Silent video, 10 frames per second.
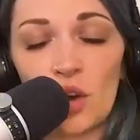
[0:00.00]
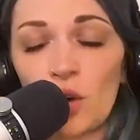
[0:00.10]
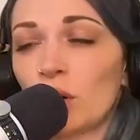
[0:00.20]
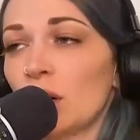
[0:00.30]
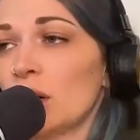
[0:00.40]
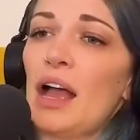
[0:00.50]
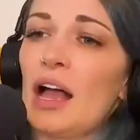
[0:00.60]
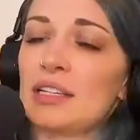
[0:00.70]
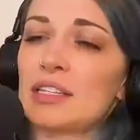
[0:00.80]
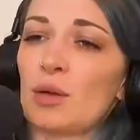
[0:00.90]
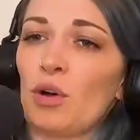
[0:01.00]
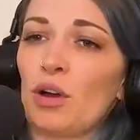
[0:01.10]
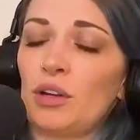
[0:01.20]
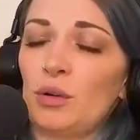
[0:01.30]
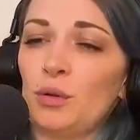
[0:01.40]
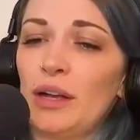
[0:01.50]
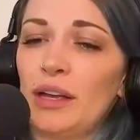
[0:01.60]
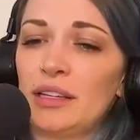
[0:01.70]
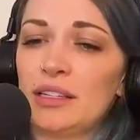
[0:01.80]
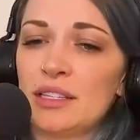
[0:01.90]
owner, as someone who
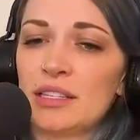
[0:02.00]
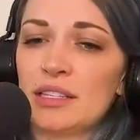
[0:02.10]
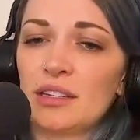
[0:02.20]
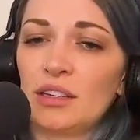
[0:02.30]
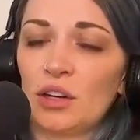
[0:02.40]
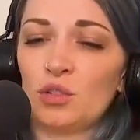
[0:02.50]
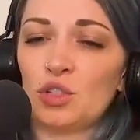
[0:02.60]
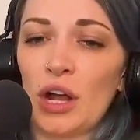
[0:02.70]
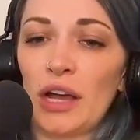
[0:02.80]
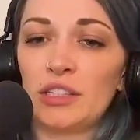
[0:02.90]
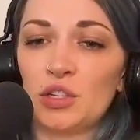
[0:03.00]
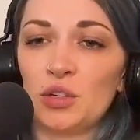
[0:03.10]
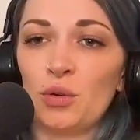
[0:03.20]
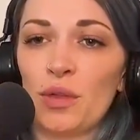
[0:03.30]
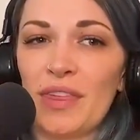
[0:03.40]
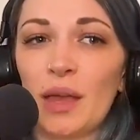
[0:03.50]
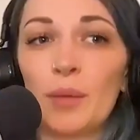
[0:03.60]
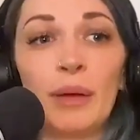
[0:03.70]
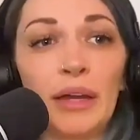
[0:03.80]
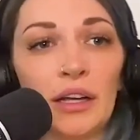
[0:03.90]
is, you know, trying to
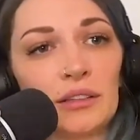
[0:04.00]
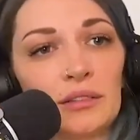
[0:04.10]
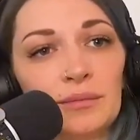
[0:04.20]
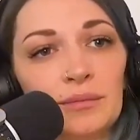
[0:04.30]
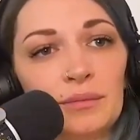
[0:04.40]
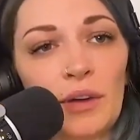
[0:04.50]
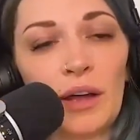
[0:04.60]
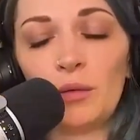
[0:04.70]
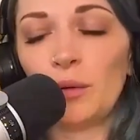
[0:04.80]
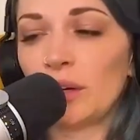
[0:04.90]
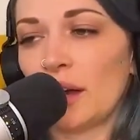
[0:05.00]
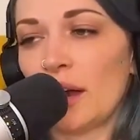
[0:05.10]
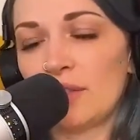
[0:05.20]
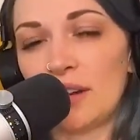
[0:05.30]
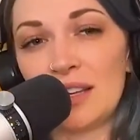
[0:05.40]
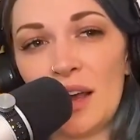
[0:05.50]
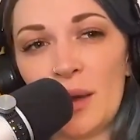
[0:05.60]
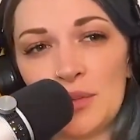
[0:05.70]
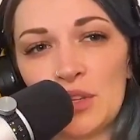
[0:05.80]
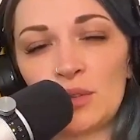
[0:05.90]
think bigger, right? We're going to have an
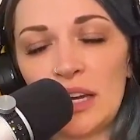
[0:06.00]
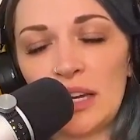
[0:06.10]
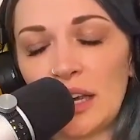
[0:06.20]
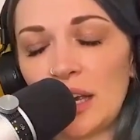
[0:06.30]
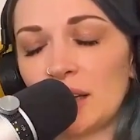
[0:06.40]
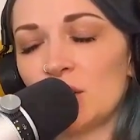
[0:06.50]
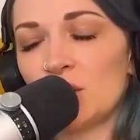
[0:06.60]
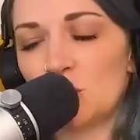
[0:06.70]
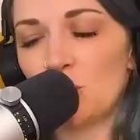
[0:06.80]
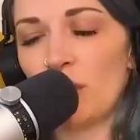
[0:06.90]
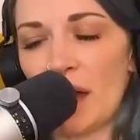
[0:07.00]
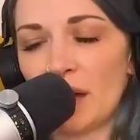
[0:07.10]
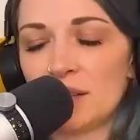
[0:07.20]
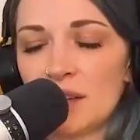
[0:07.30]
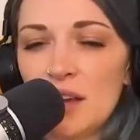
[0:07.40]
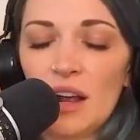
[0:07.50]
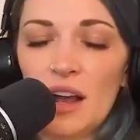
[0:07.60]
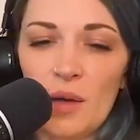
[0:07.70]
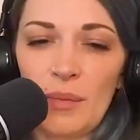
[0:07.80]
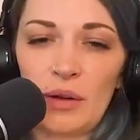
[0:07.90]
episode dedicated to that.
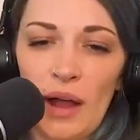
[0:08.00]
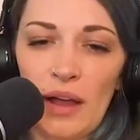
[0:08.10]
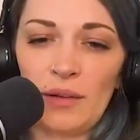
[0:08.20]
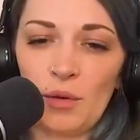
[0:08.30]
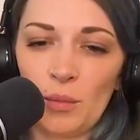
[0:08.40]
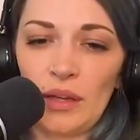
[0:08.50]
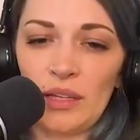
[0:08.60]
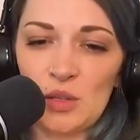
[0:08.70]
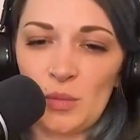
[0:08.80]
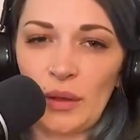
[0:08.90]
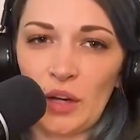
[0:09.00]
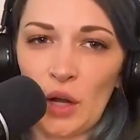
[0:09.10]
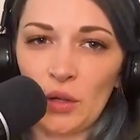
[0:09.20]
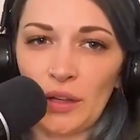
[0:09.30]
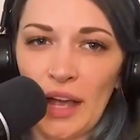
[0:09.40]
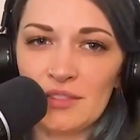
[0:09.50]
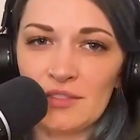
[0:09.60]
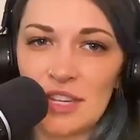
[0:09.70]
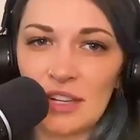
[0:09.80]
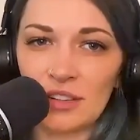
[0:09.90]
Um, and Wylie will be spilling all kinds
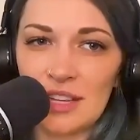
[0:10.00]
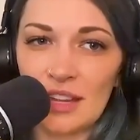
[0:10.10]
of secrets